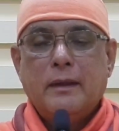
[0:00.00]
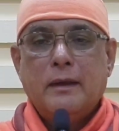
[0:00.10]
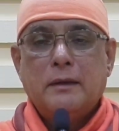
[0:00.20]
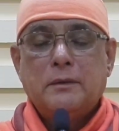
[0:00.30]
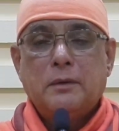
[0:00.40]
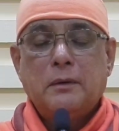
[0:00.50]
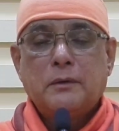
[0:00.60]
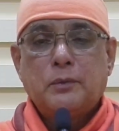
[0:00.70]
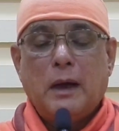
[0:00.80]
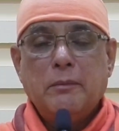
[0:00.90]
So
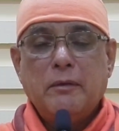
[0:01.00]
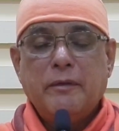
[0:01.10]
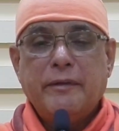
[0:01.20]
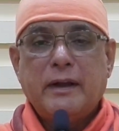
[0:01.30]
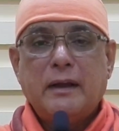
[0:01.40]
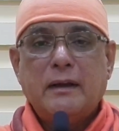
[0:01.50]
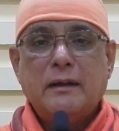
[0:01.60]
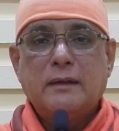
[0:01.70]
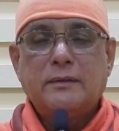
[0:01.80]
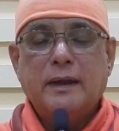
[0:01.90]
Swami
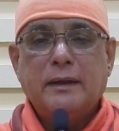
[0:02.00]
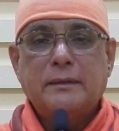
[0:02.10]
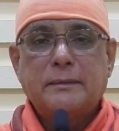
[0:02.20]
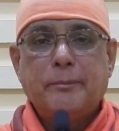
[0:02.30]
Vivekananda says,